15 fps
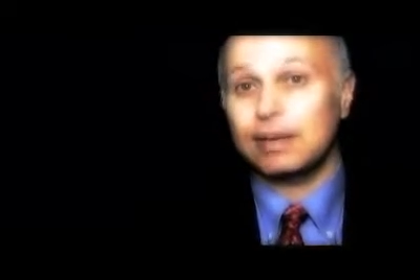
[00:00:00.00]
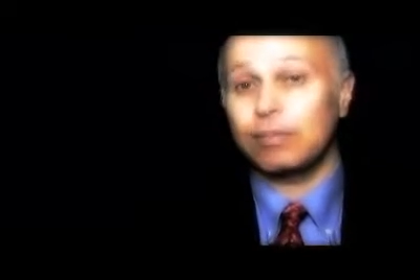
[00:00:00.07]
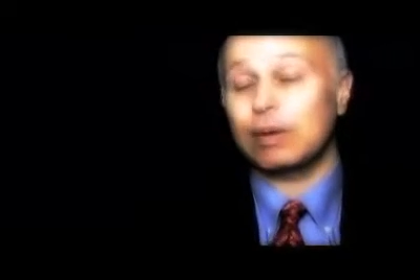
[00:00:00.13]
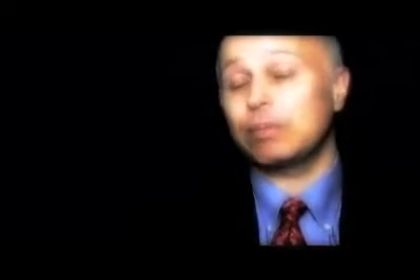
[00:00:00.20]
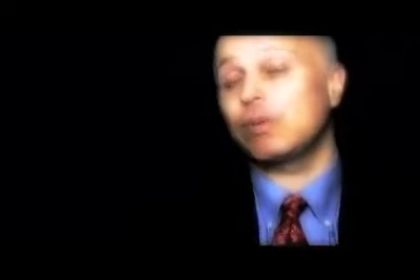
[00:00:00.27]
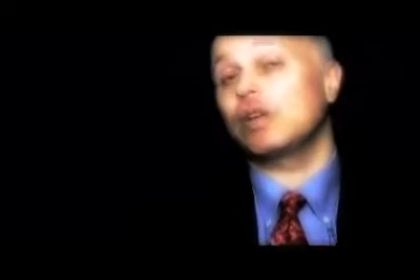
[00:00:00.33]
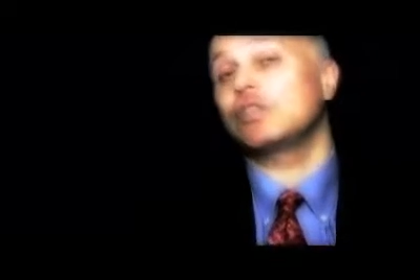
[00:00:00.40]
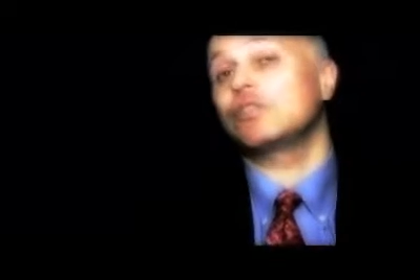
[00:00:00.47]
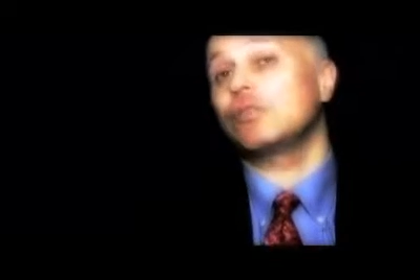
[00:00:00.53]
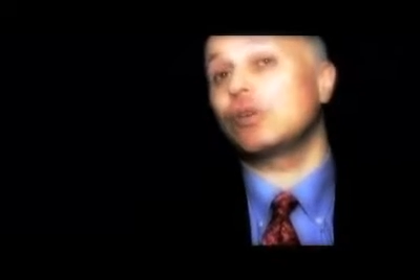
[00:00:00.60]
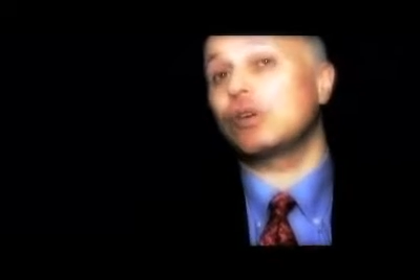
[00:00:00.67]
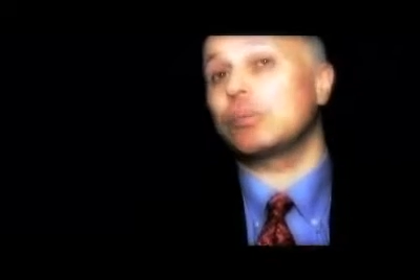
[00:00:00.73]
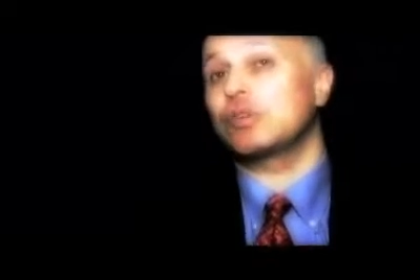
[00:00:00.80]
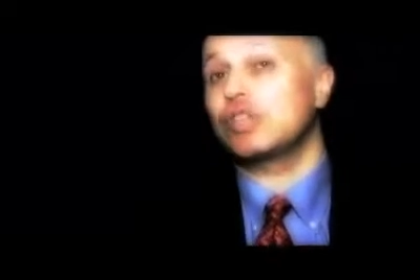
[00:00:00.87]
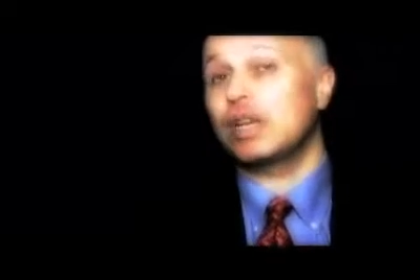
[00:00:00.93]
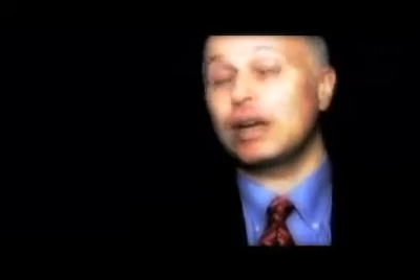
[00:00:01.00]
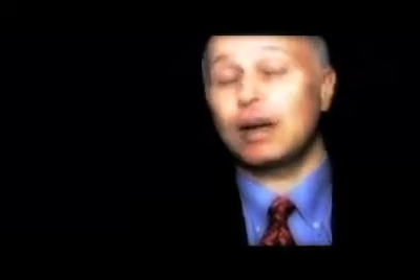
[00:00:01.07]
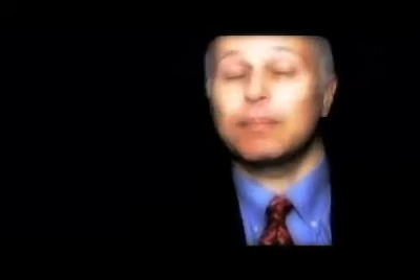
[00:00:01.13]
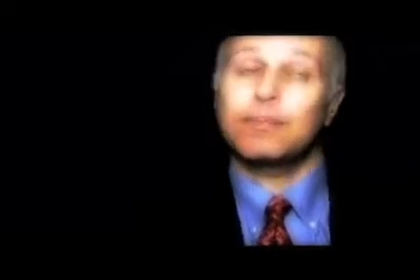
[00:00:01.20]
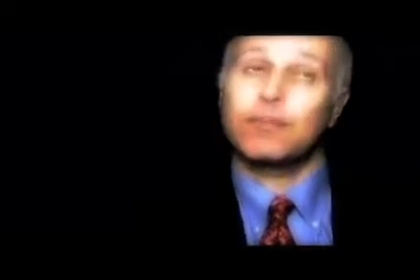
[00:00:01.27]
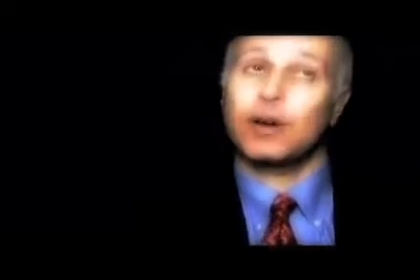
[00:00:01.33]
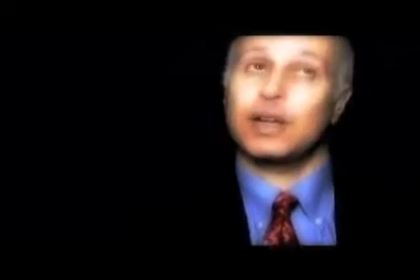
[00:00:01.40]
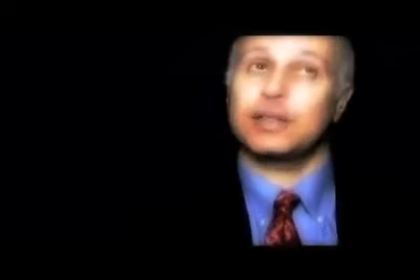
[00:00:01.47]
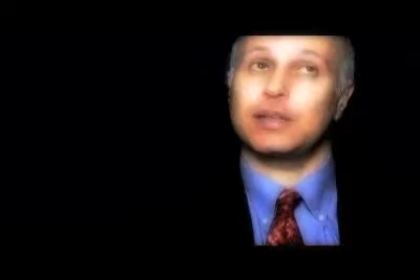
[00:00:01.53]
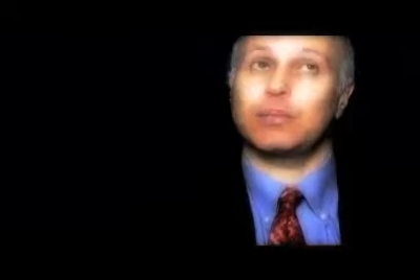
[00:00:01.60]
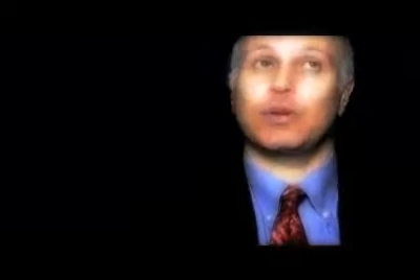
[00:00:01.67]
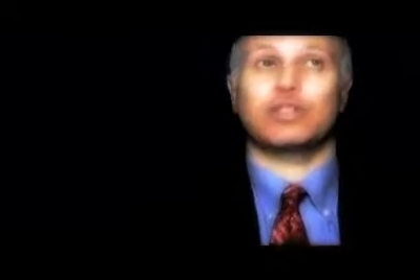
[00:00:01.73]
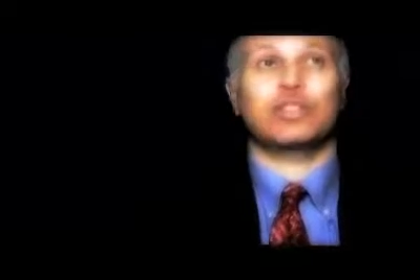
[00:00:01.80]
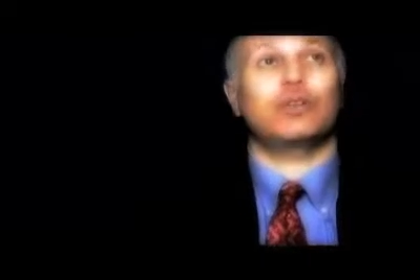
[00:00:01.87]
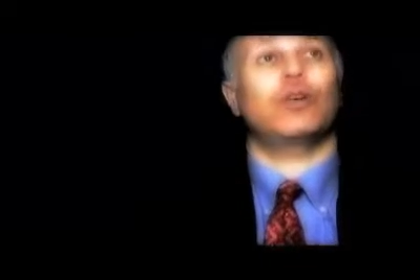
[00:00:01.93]
And when it was 200% upfront,
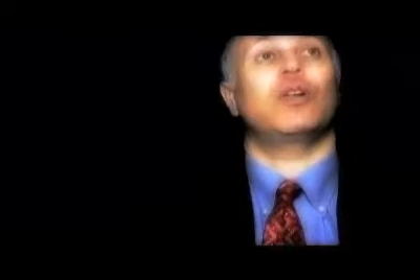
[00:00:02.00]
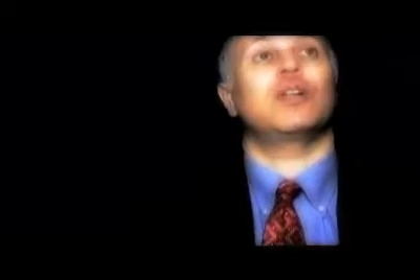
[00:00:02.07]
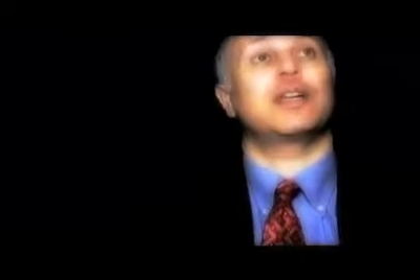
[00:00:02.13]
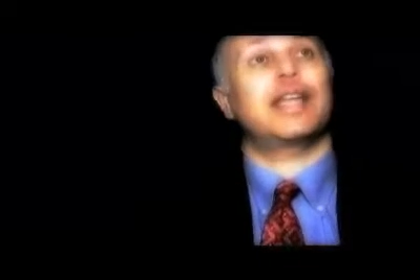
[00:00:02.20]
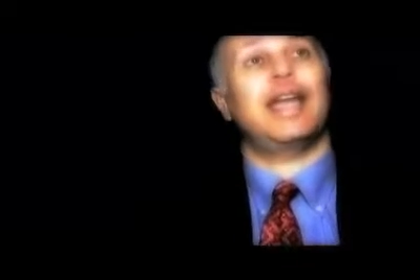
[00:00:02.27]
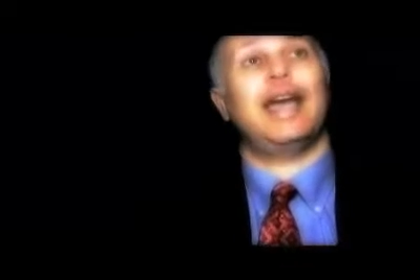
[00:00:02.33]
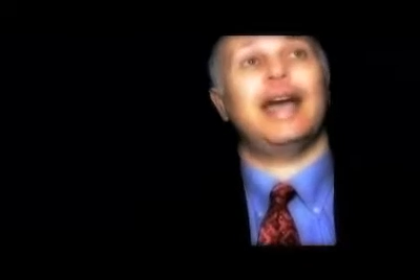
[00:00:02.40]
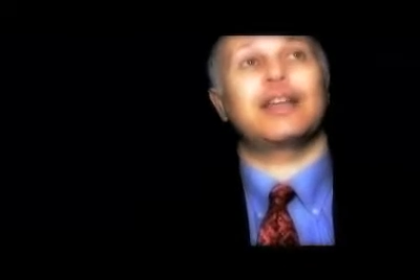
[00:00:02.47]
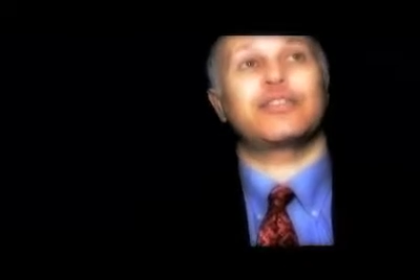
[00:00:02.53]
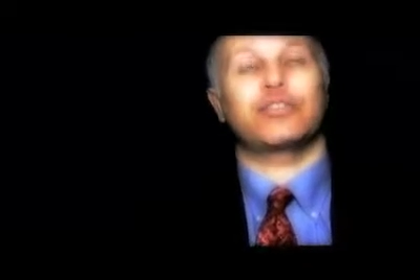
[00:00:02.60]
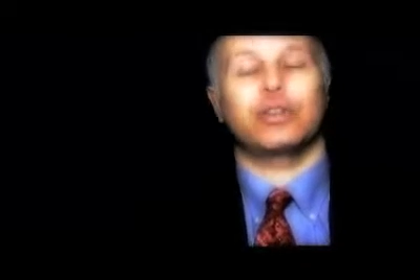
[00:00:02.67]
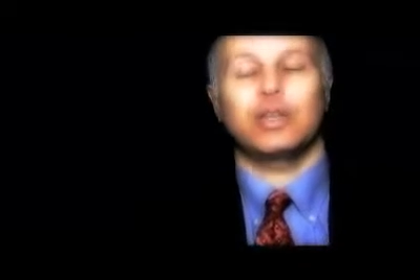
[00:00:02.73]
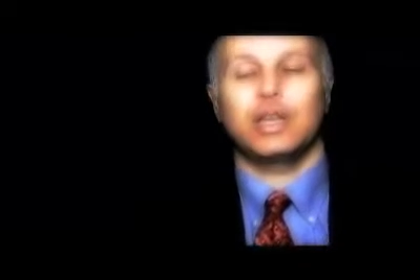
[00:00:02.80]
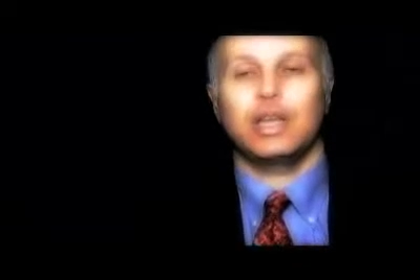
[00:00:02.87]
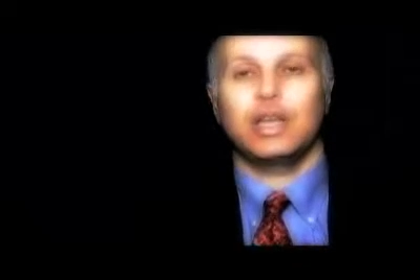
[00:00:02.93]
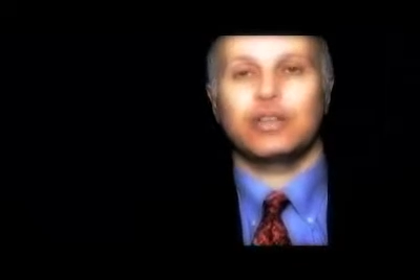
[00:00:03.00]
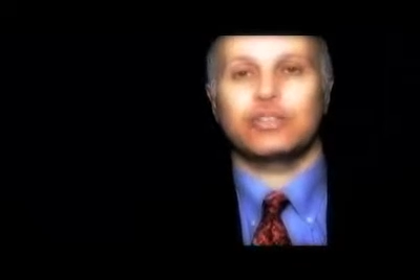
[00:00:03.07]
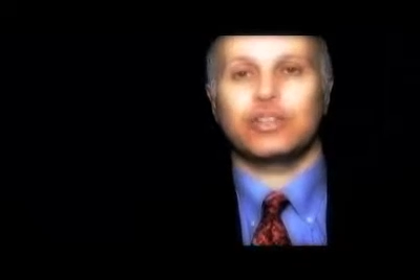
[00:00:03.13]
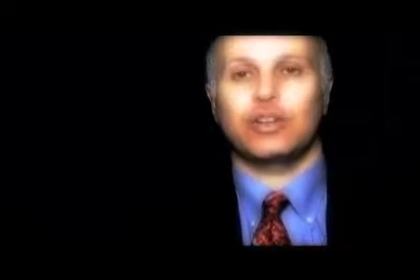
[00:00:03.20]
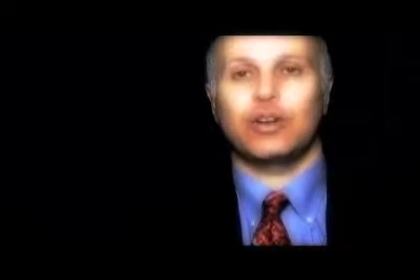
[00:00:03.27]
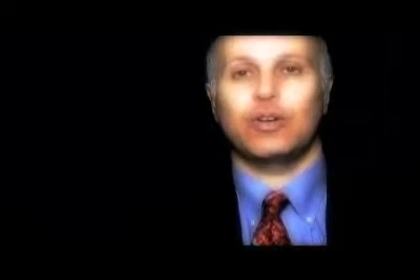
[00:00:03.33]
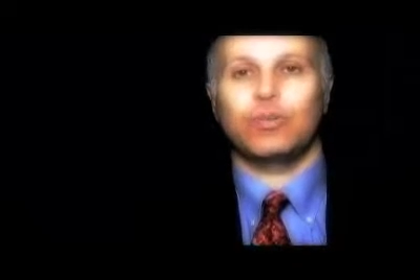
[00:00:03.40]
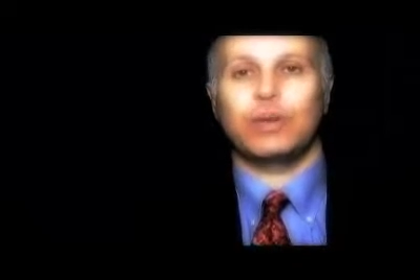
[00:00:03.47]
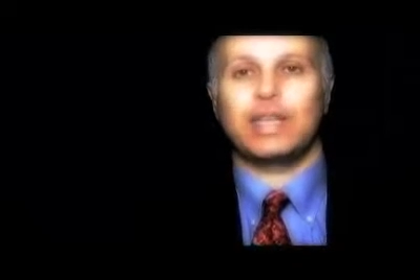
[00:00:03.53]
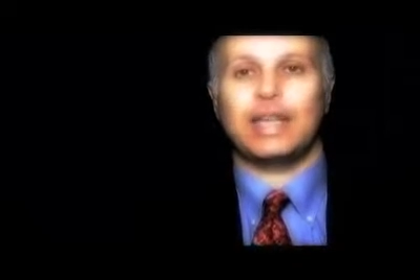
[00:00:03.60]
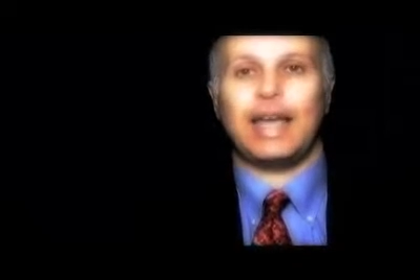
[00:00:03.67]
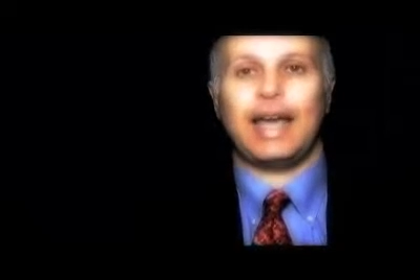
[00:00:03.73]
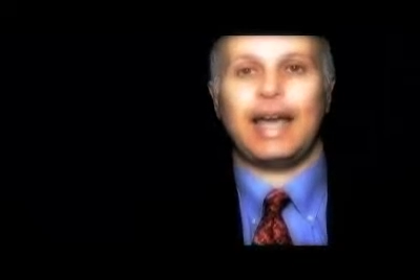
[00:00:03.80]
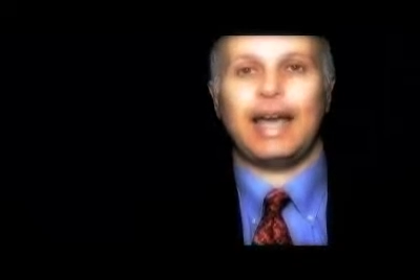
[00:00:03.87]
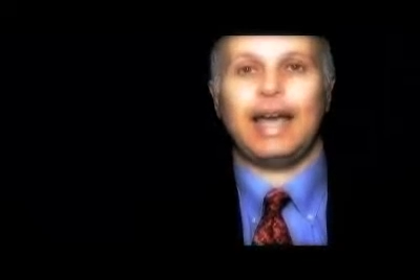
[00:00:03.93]
it wasn't all in cash. So we
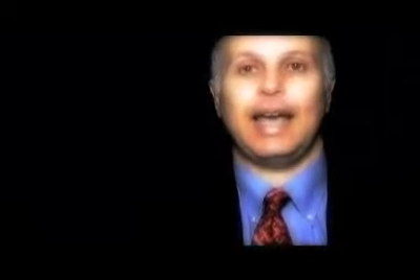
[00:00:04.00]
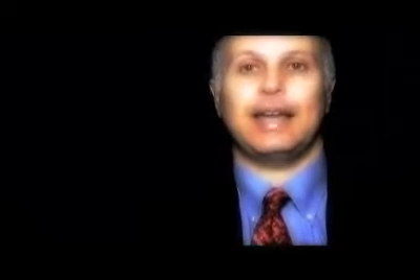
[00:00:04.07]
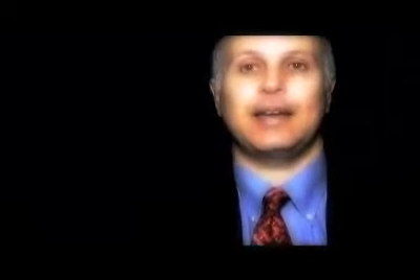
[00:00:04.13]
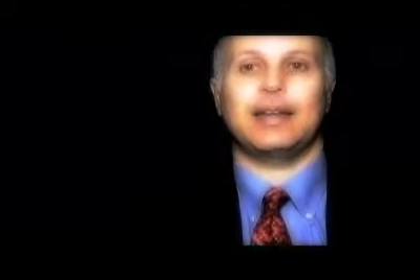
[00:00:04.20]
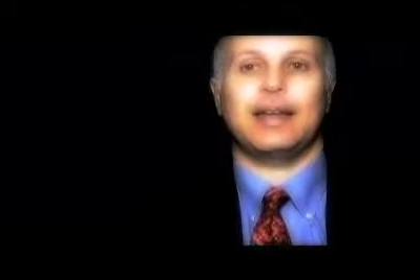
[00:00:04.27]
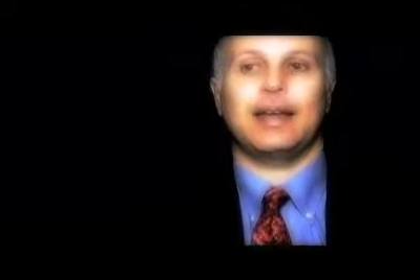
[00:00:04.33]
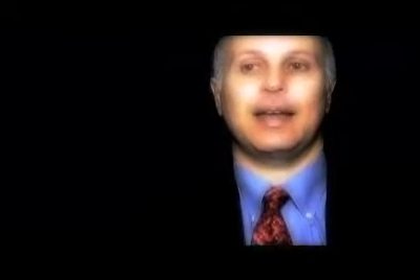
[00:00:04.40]
had